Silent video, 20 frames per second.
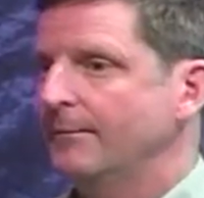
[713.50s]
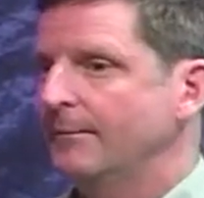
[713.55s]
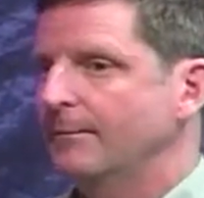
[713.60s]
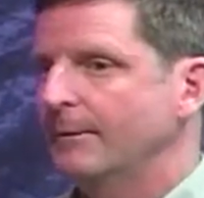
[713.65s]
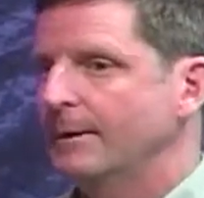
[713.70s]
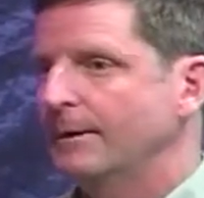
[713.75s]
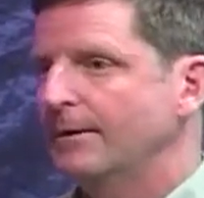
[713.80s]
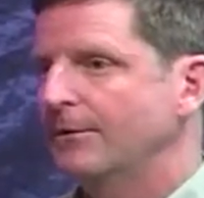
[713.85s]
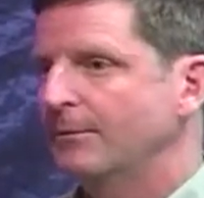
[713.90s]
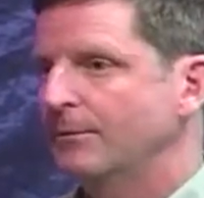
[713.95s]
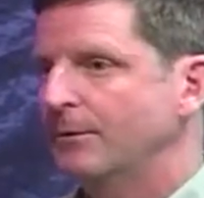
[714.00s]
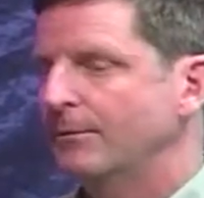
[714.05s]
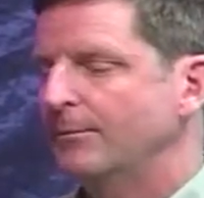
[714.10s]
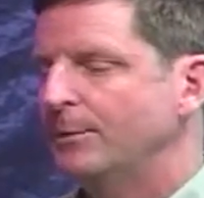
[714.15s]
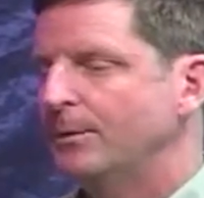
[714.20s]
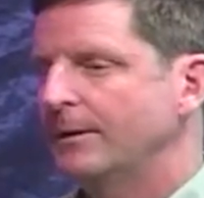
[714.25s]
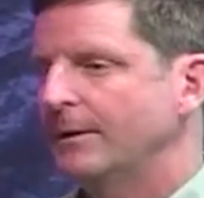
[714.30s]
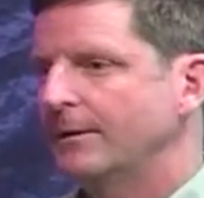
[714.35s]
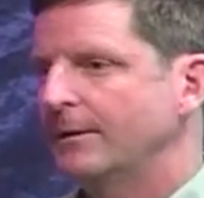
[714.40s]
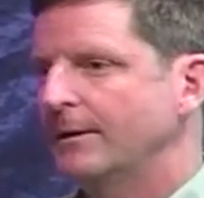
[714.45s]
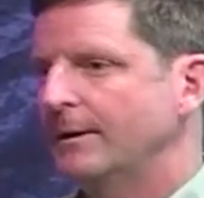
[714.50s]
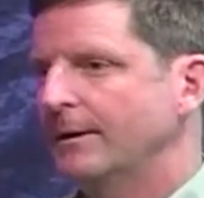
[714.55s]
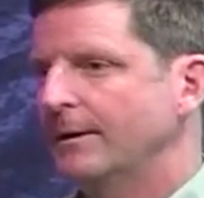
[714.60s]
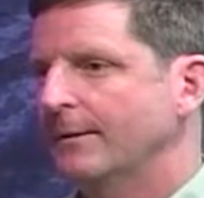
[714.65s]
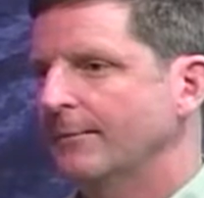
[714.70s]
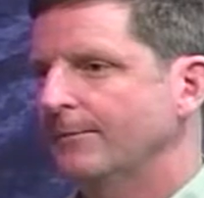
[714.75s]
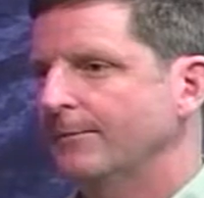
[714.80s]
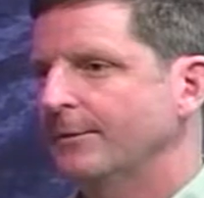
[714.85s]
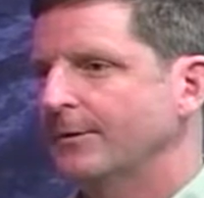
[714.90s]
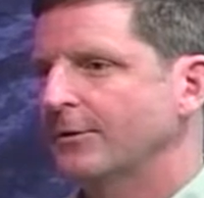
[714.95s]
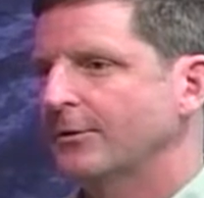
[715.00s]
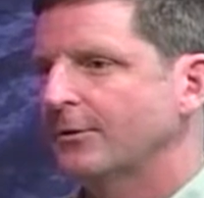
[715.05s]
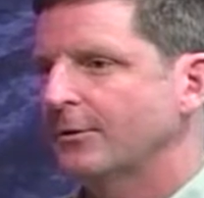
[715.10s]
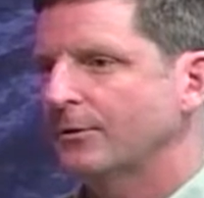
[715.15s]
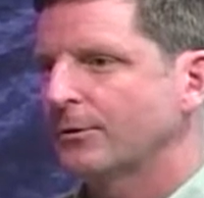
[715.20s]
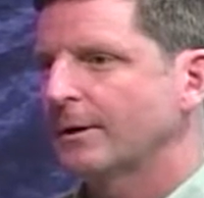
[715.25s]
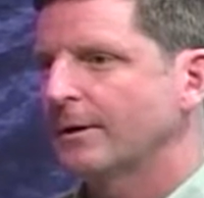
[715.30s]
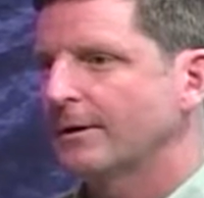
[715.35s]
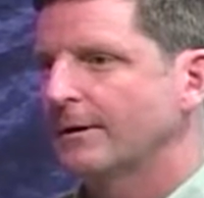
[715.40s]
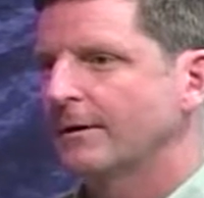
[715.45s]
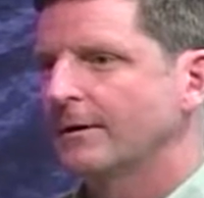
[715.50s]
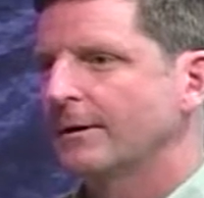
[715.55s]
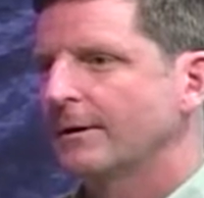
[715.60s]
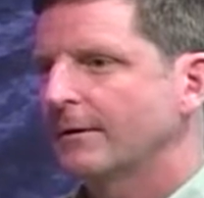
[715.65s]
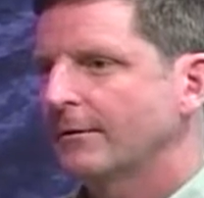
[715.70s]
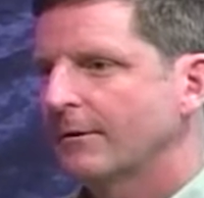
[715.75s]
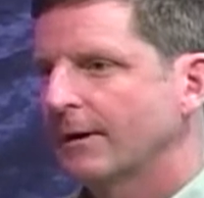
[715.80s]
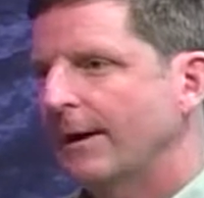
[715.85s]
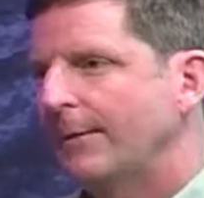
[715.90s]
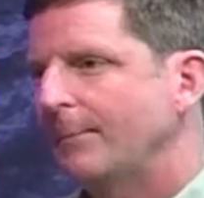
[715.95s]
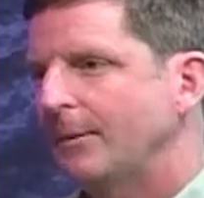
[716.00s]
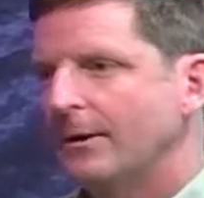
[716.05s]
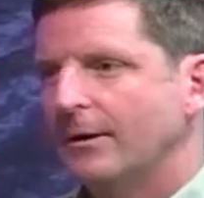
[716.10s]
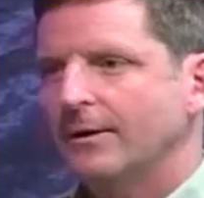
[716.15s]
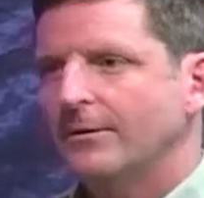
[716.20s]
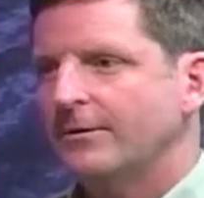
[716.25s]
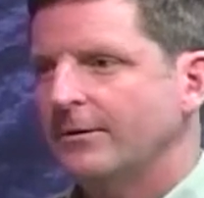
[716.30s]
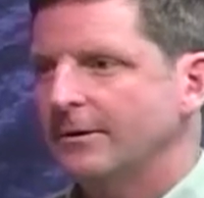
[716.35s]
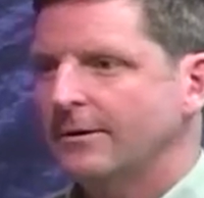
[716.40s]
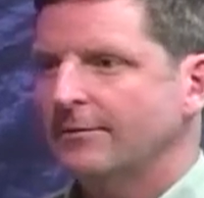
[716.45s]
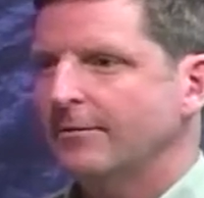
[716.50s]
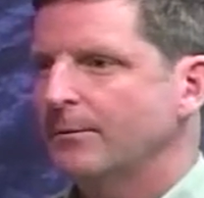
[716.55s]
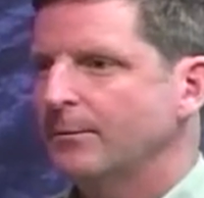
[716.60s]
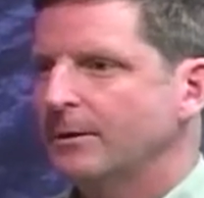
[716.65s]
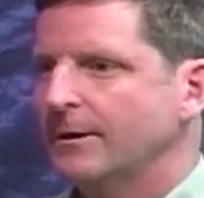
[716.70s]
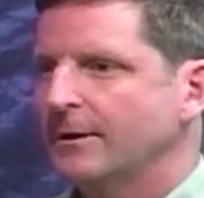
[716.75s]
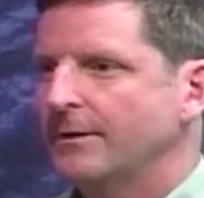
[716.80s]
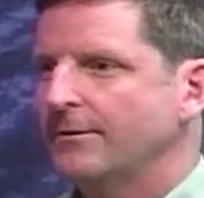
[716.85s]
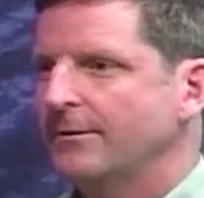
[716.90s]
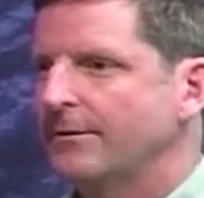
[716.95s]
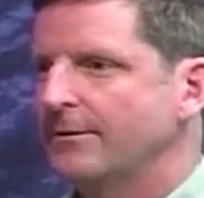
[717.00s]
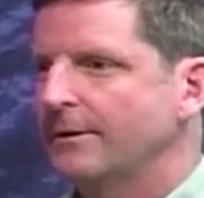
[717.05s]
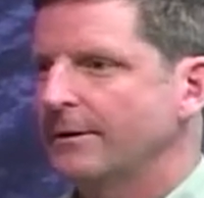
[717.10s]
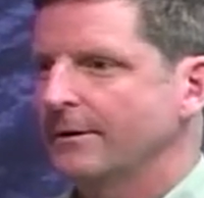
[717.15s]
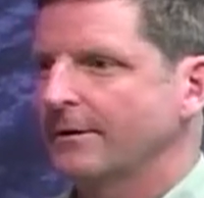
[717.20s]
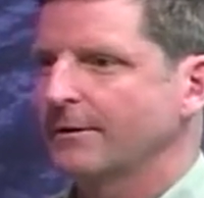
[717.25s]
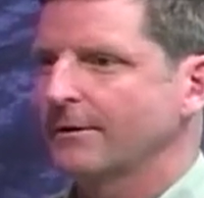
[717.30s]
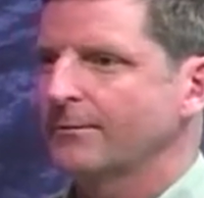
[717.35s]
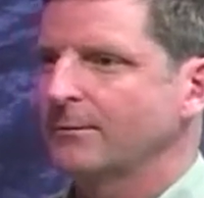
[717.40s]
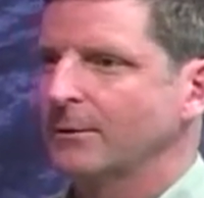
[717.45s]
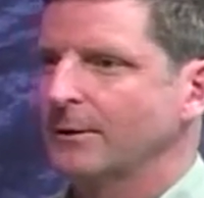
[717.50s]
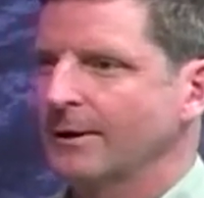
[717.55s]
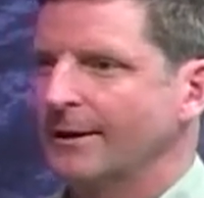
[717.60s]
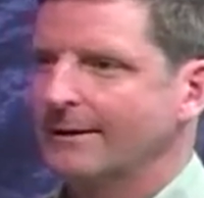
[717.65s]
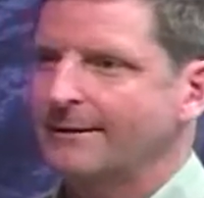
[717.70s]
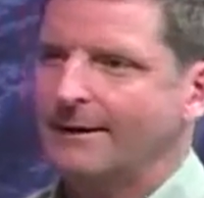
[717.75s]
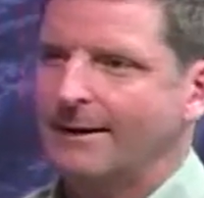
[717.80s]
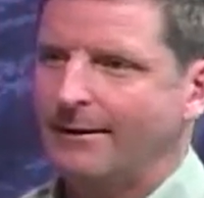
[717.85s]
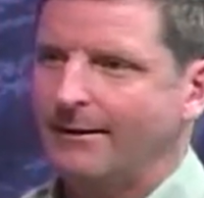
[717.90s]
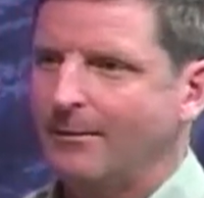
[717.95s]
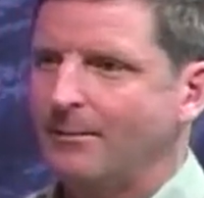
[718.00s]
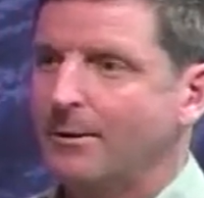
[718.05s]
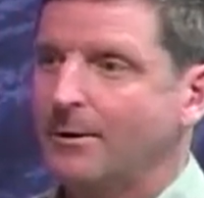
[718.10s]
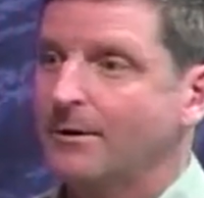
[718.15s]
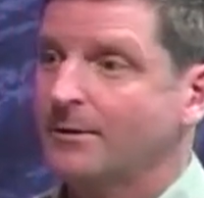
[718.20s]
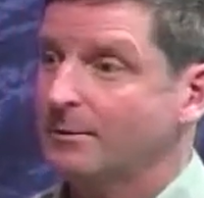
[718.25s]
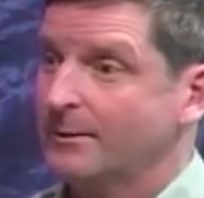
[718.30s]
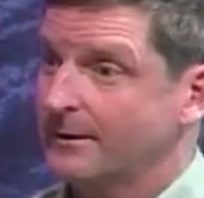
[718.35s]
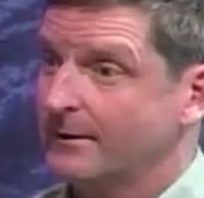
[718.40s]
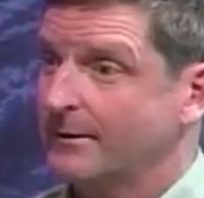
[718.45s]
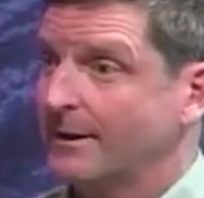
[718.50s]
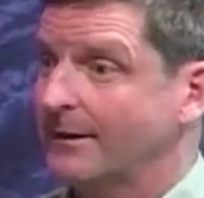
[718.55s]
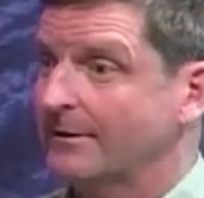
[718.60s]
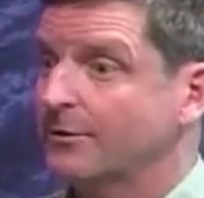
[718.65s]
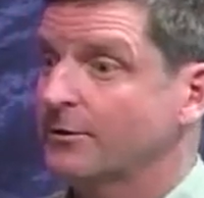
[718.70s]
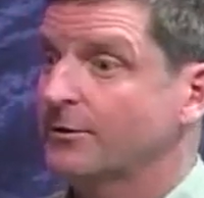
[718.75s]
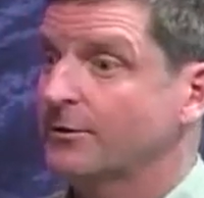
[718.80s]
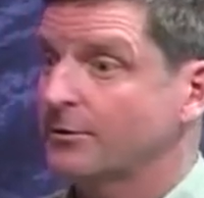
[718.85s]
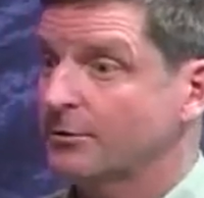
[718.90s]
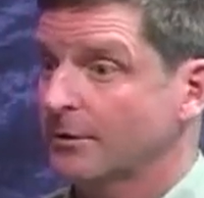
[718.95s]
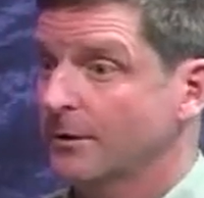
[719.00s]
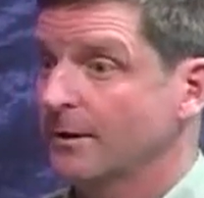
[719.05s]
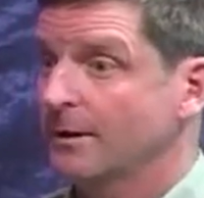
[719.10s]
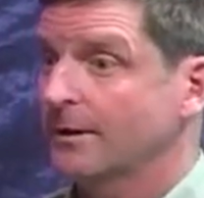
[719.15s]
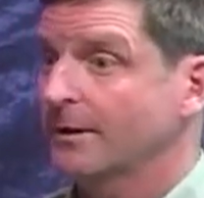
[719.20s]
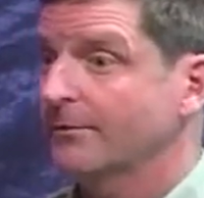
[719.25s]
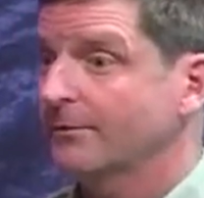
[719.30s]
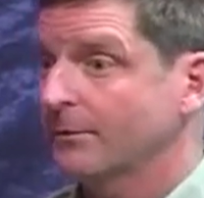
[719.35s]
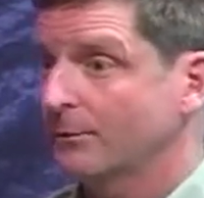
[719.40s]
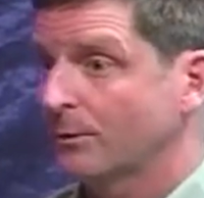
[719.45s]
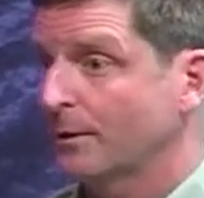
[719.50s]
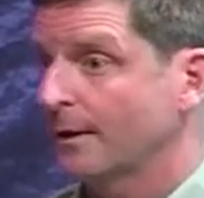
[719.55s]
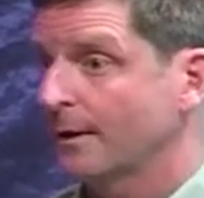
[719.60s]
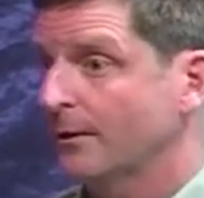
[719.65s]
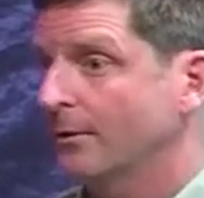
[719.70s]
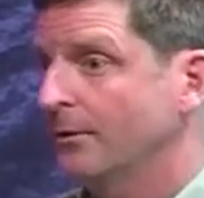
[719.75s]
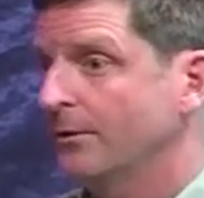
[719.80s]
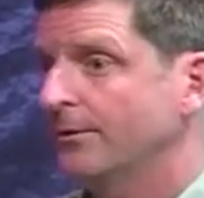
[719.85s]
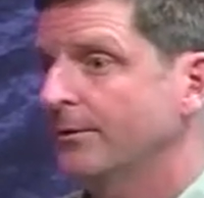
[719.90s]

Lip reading: We put discrete grab bars in different places that look more like towel bars, but they're actually strong enough to really hold